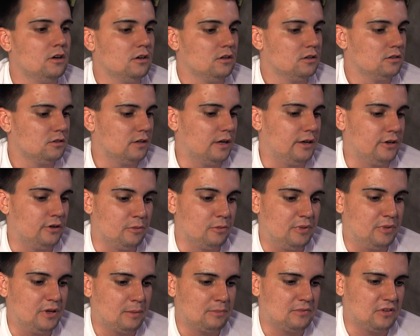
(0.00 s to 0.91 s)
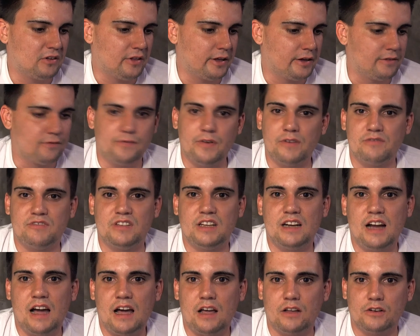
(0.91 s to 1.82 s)
And you could be up to like
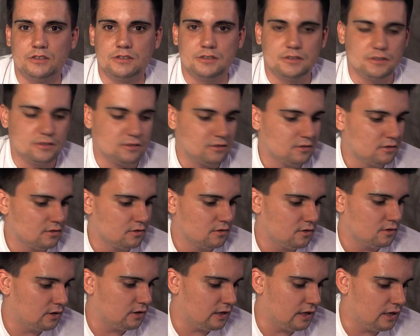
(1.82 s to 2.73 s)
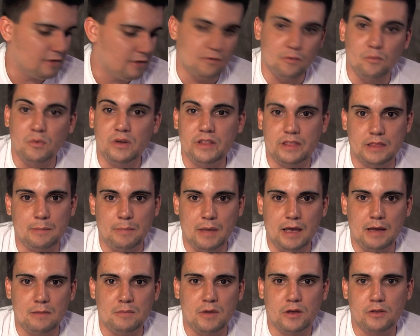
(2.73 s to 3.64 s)
$50. even with the
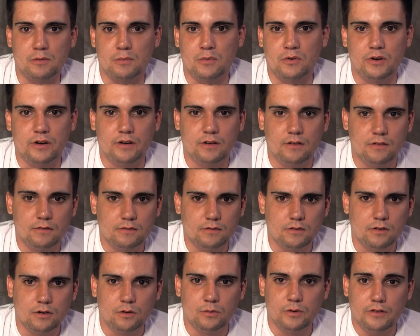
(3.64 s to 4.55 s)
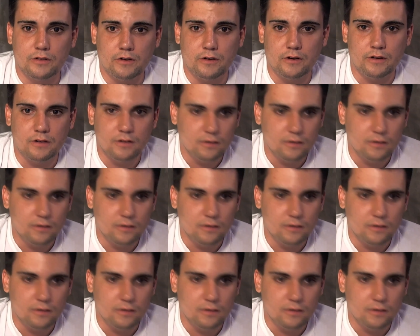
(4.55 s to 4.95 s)
bad motherboard. Who would have thought?